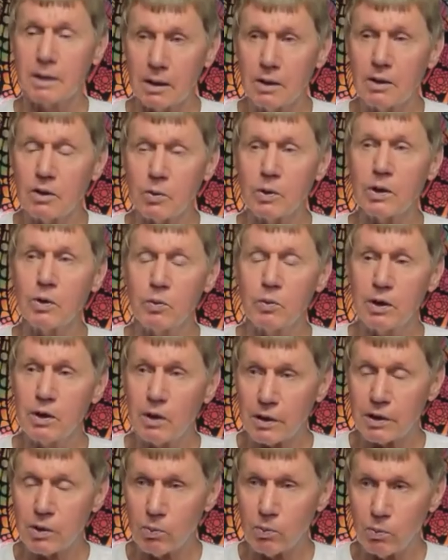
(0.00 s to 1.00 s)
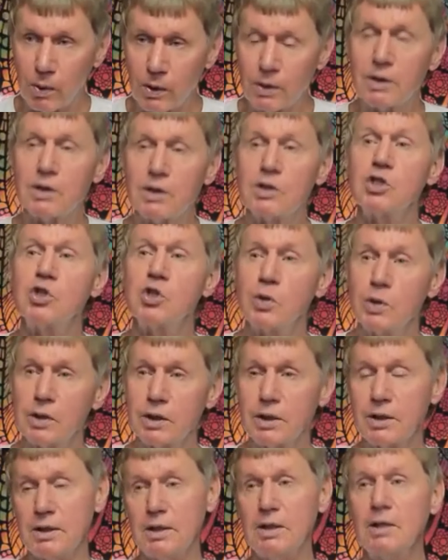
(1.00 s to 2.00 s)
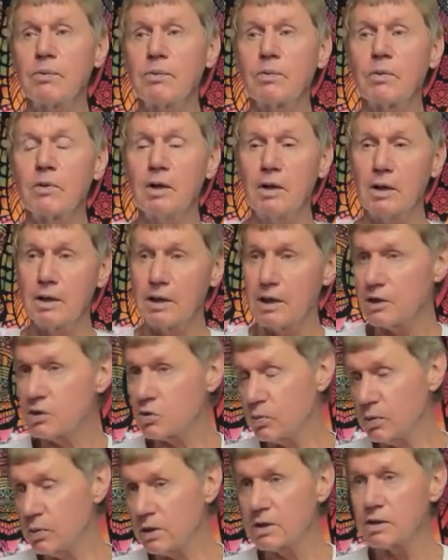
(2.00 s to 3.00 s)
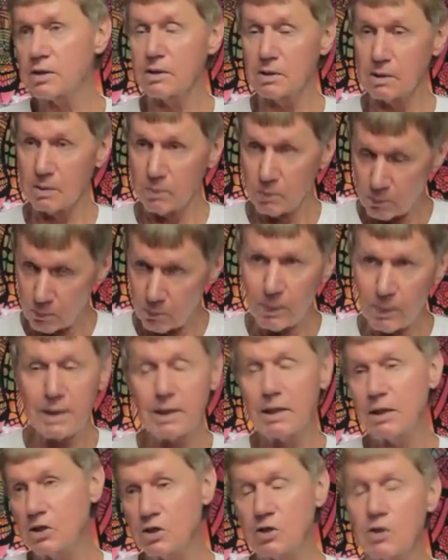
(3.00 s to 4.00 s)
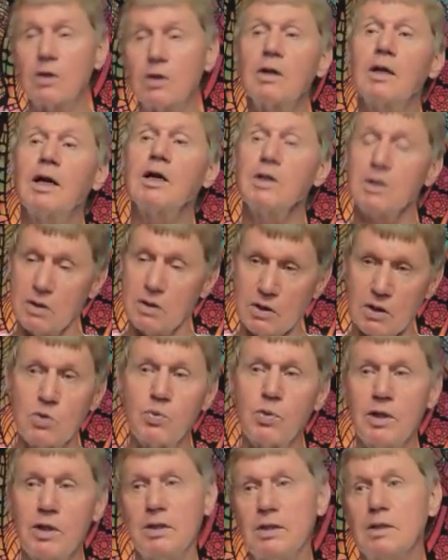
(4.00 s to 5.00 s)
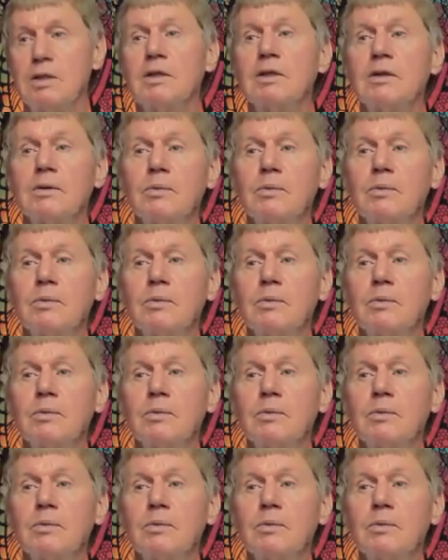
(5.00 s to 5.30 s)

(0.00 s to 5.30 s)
Yeah. We are the bonded surety against which the money in circulation is printed.